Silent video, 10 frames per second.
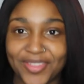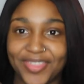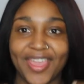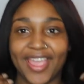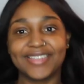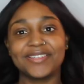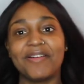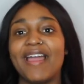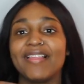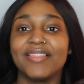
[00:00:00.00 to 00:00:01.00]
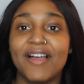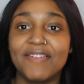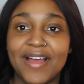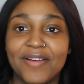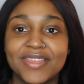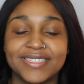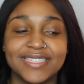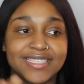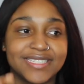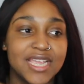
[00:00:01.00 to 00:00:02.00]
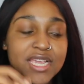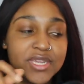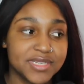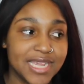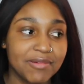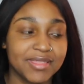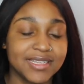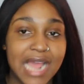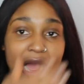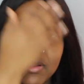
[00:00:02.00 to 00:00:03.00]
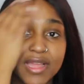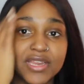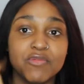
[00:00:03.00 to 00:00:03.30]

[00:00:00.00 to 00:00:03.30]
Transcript: the thing, so I love how this is just, you take it with a towel and